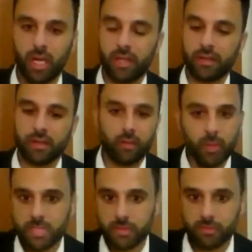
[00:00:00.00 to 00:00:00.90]
and it
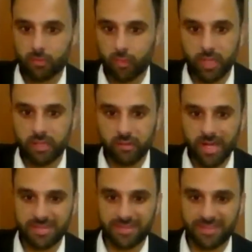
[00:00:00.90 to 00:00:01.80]
was really
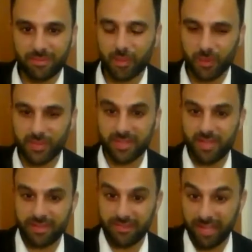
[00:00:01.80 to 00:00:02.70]
crazy because
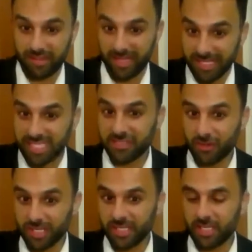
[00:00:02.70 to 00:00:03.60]
they, they
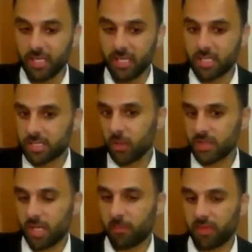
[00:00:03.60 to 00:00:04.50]
literally saw
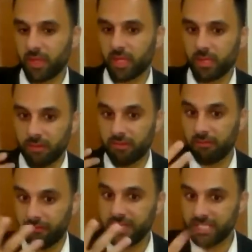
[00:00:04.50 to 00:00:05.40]
something
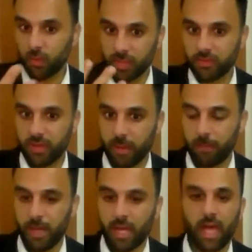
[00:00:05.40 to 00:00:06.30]
visual to
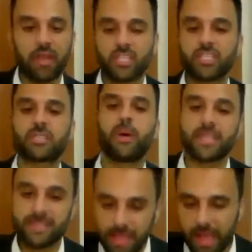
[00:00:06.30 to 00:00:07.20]
them and not just by
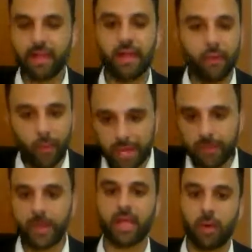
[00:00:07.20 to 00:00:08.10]
saying and
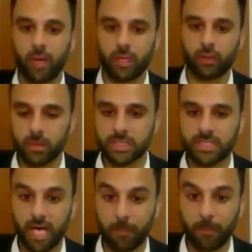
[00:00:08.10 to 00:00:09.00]
hearing about it all the
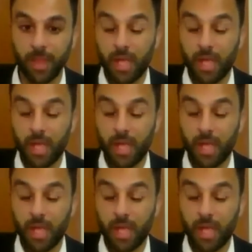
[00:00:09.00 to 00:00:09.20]
time.